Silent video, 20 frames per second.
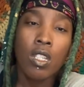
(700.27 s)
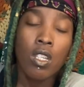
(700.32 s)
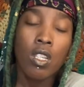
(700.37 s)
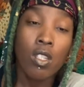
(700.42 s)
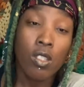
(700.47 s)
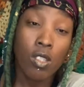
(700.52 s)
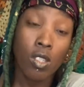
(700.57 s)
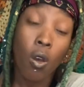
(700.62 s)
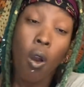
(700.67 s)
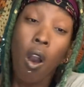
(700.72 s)

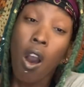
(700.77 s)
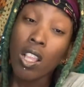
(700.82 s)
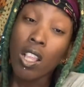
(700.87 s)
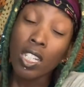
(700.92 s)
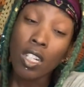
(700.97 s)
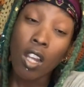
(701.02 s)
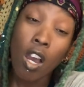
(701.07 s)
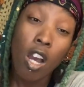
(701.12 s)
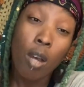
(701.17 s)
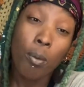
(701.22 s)
So all in
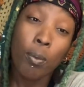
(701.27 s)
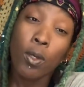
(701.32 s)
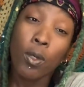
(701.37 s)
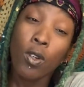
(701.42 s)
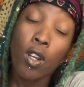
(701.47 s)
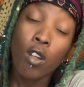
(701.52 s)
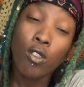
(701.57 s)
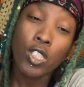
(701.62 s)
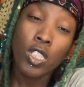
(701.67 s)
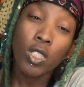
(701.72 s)
all,
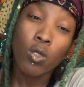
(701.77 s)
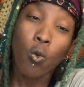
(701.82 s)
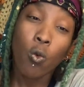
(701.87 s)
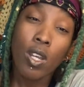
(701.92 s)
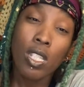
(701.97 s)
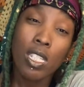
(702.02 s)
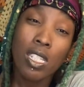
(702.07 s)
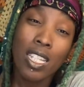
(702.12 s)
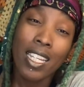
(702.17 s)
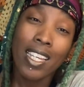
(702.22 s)
Pluto just
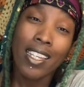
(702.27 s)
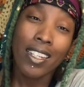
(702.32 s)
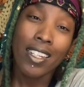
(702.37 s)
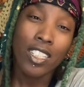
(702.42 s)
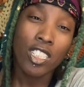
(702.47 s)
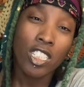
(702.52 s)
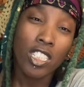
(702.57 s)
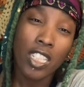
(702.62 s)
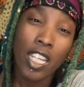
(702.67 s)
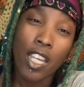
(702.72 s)
wants to
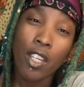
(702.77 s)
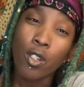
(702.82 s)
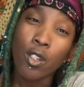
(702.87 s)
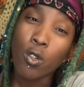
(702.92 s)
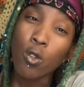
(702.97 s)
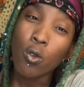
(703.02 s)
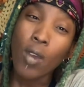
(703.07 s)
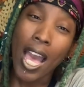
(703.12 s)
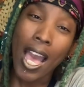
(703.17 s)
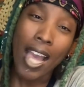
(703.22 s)
initiate
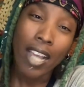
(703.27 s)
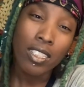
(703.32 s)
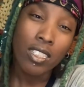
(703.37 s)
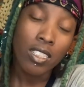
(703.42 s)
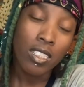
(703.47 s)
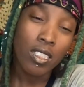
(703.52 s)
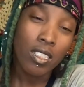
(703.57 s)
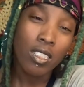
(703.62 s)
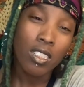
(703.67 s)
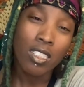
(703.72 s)
new
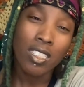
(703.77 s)
actions,